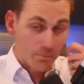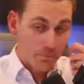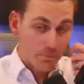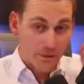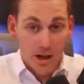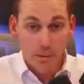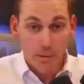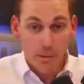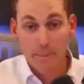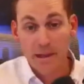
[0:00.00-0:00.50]

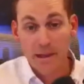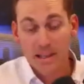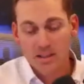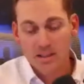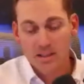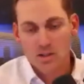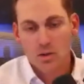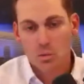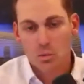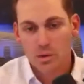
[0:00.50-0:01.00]
commit
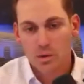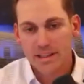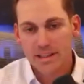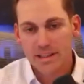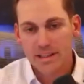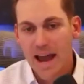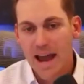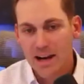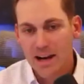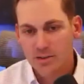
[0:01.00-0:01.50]
to what they
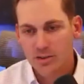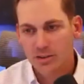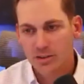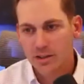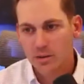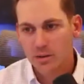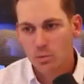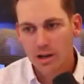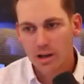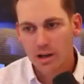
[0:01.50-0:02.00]

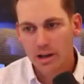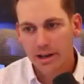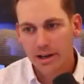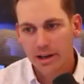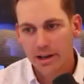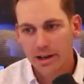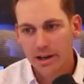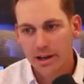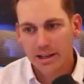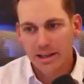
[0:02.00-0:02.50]
actually want.
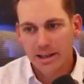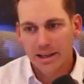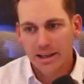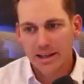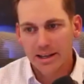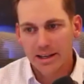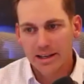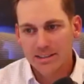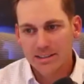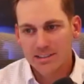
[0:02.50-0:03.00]

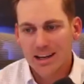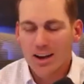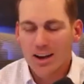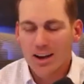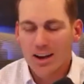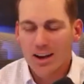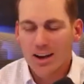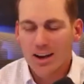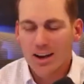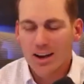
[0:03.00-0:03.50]
And it's like,
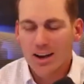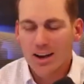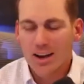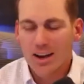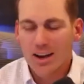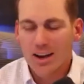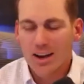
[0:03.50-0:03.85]
oh, it's kind of